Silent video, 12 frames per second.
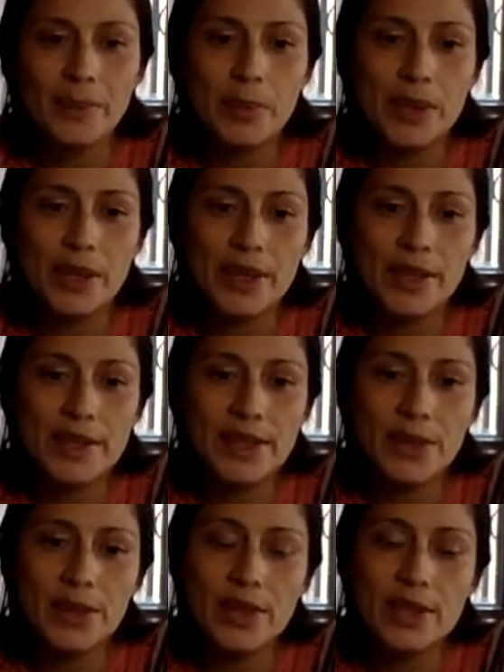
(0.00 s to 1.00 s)
But
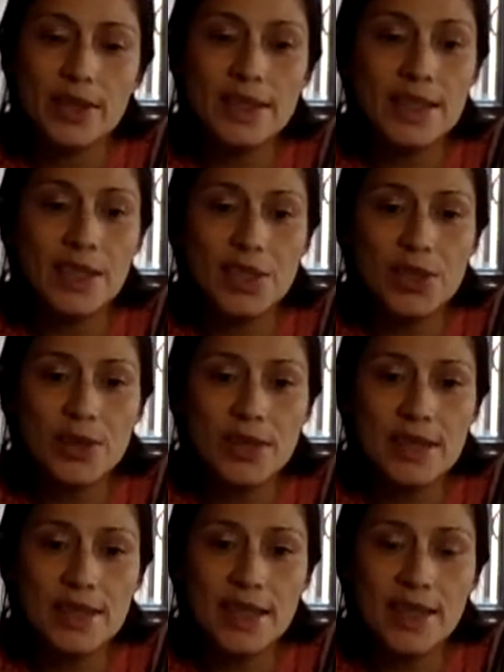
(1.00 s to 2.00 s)
so it took
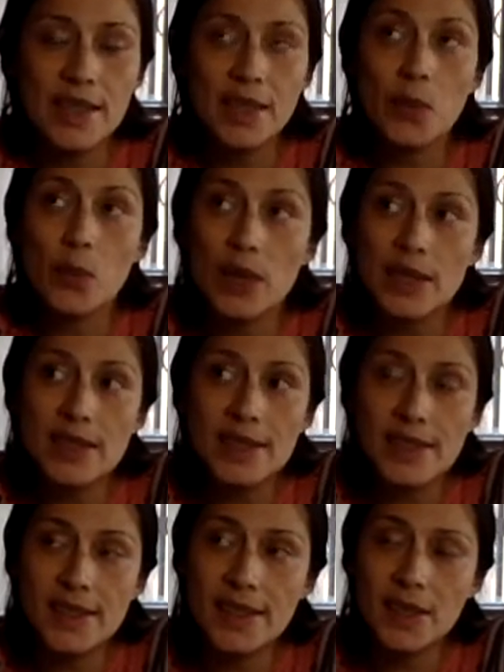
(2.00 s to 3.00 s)
centuries, and then once
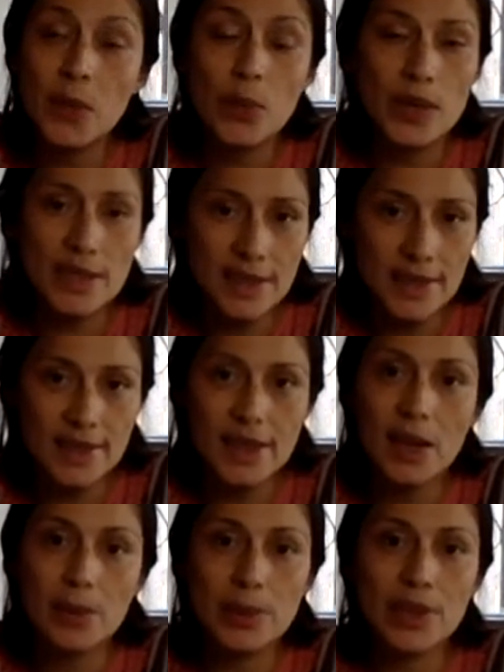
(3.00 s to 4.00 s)
it was
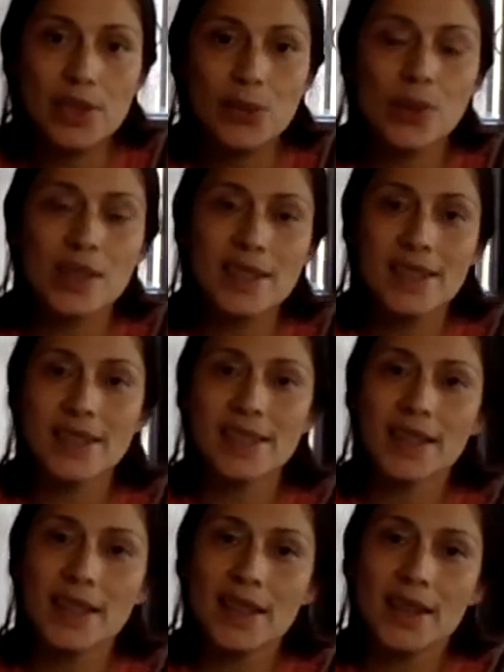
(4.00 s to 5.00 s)
established, once
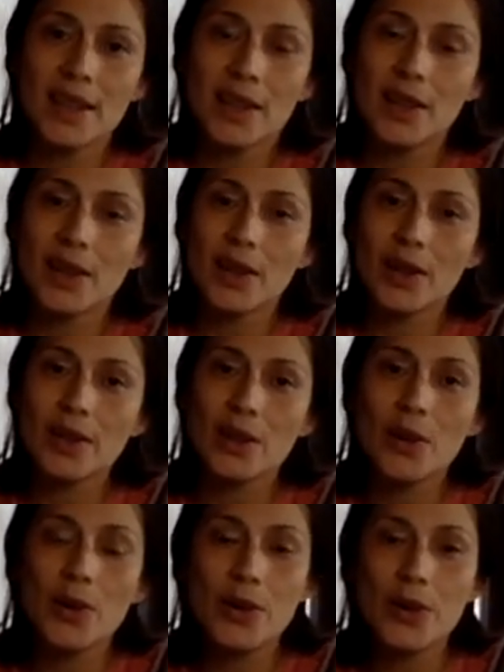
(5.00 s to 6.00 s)

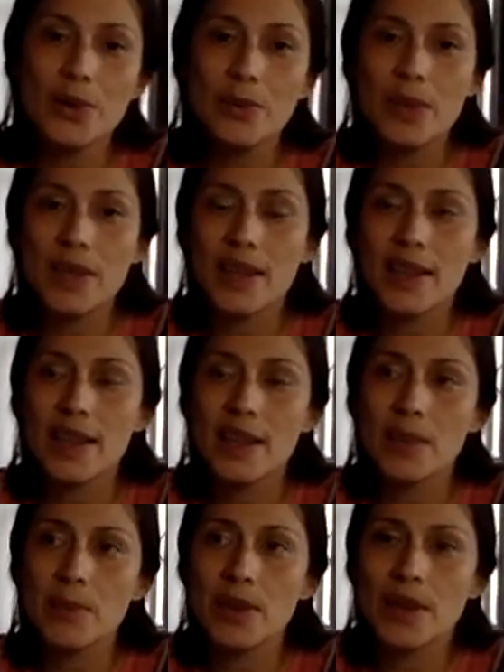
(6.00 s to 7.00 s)
corn
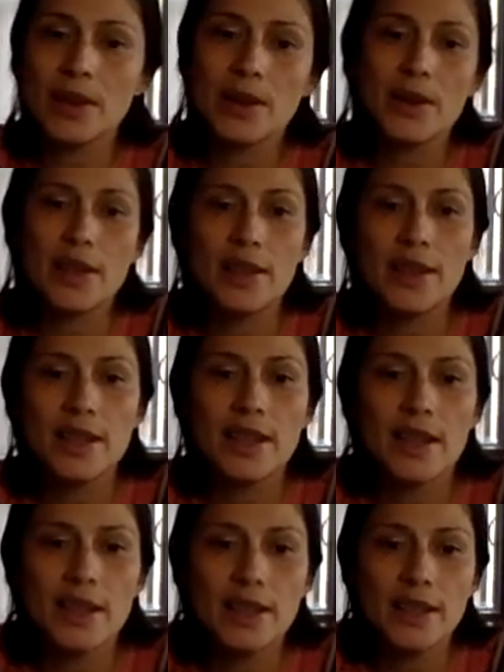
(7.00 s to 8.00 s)
became
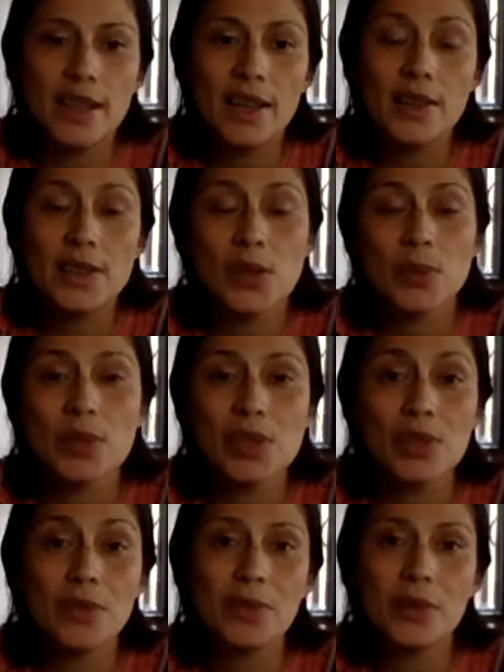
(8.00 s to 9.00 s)
not so much
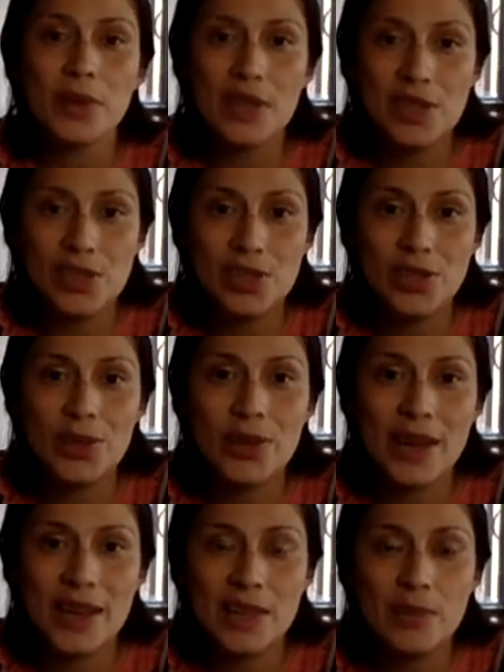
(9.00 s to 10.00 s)
a foraged
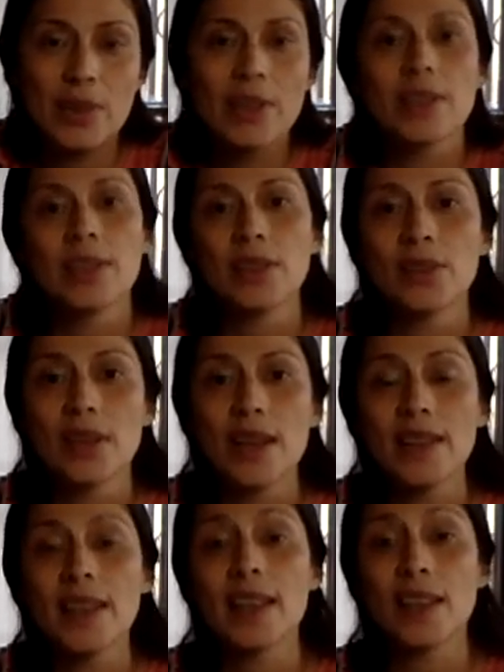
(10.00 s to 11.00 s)
grain, but a
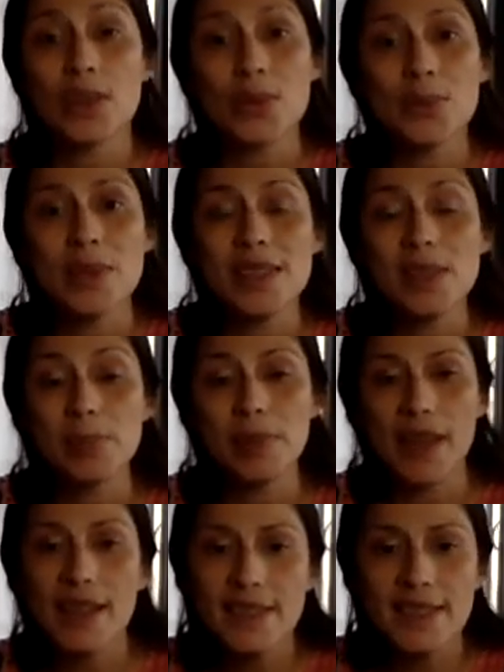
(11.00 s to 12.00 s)
grain that humans
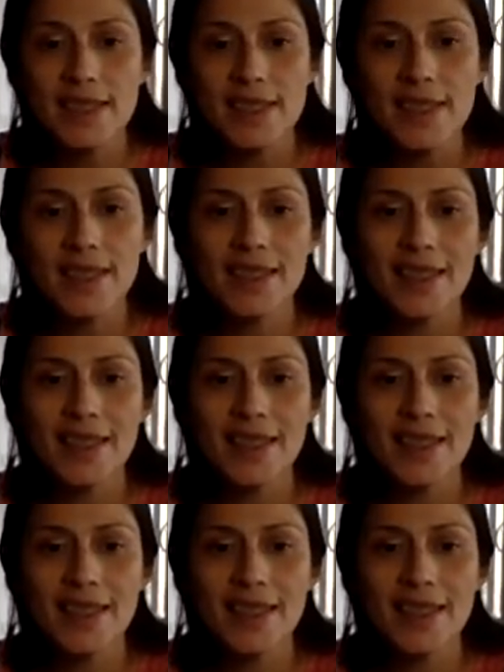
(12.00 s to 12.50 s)
planted,